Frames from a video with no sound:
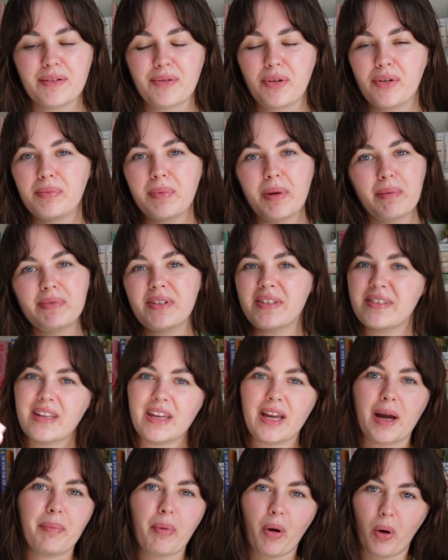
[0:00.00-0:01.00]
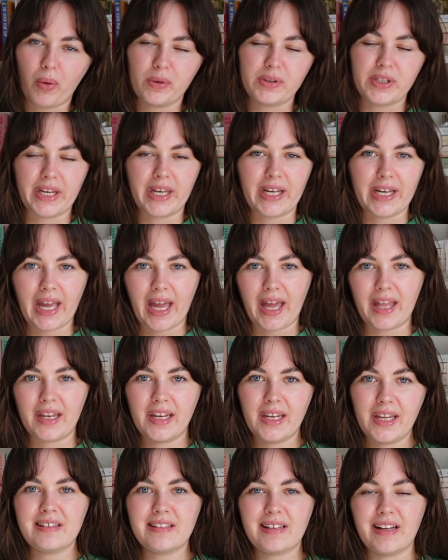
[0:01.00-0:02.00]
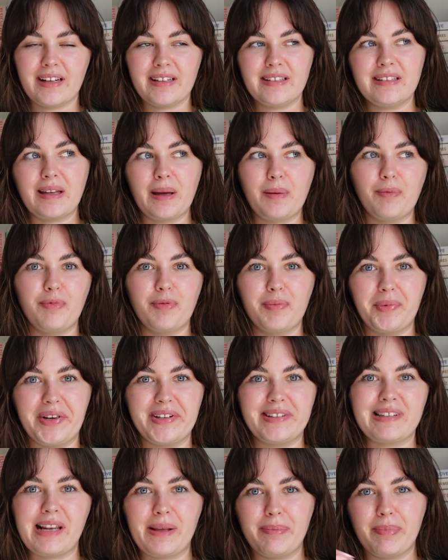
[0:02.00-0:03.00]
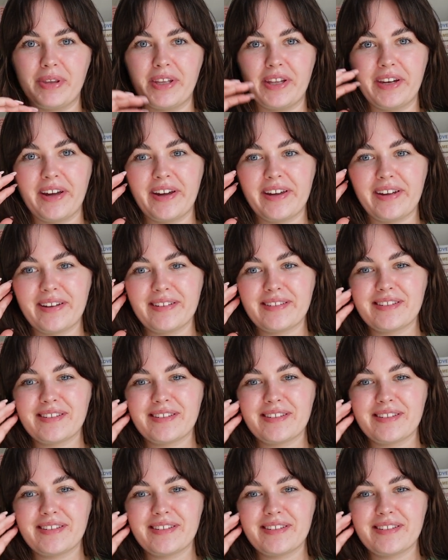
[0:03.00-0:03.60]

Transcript: I'm not gonna be able to stay up all day again until it's time for me to sleep in the night.